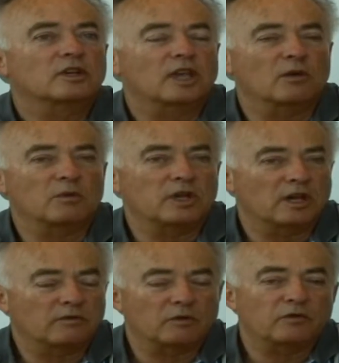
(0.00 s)
can we
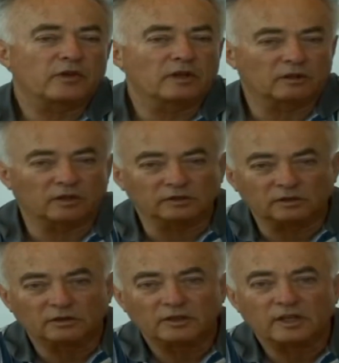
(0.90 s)
have a filter
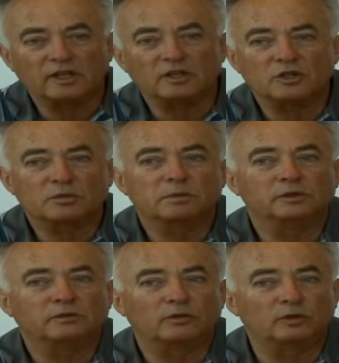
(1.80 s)
and its
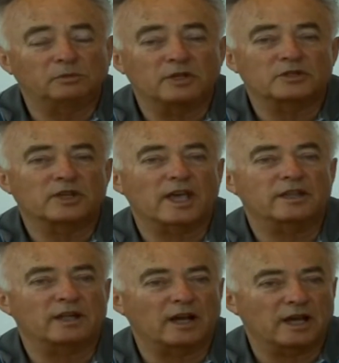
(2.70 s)
performance
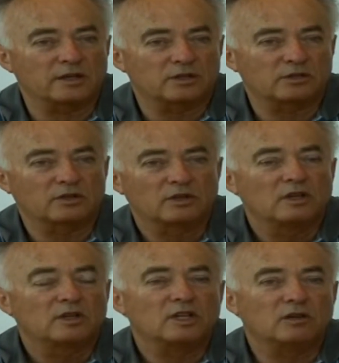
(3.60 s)
analyzed
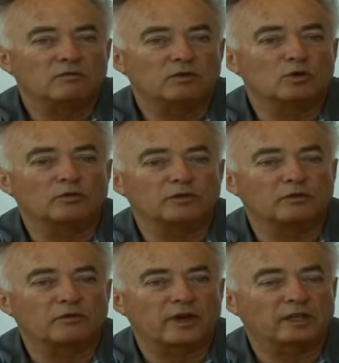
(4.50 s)
in view of the
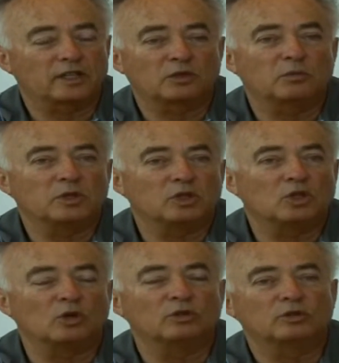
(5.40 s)
fact that we
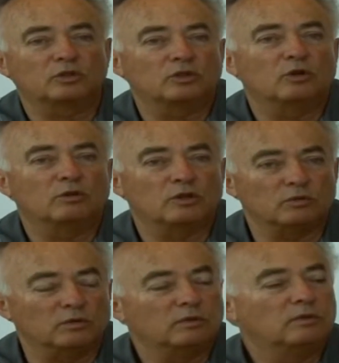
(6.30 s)
don't know u?